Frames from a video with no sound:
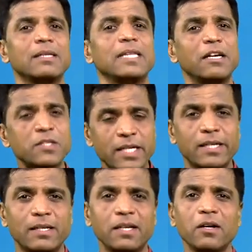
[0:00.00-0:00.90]
They have
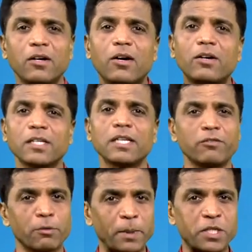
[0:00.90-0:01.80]
said, order
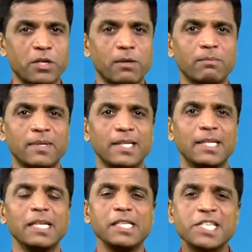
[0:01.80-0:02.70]
our pizza.
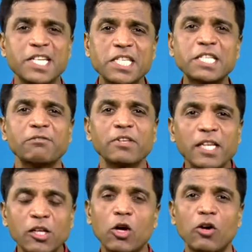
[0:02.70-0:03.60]
Just
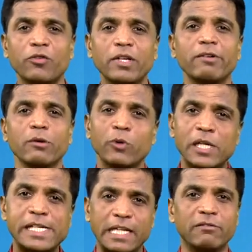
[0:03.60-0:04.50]
within half an hour we
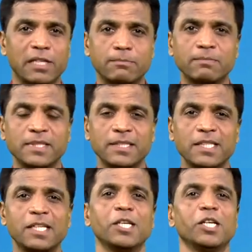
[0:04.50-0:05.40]
will deliver.
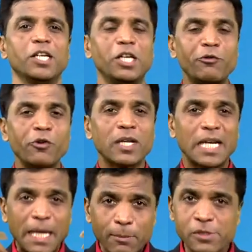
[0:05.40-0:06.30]
If you are
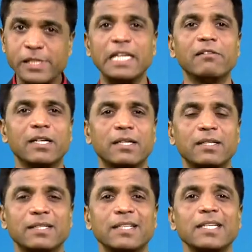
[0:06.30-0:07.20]
unable to deliver,
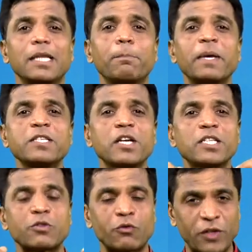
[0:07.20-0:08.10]
the pizza
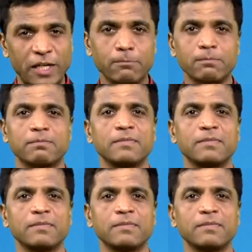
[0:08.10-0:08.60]
is free.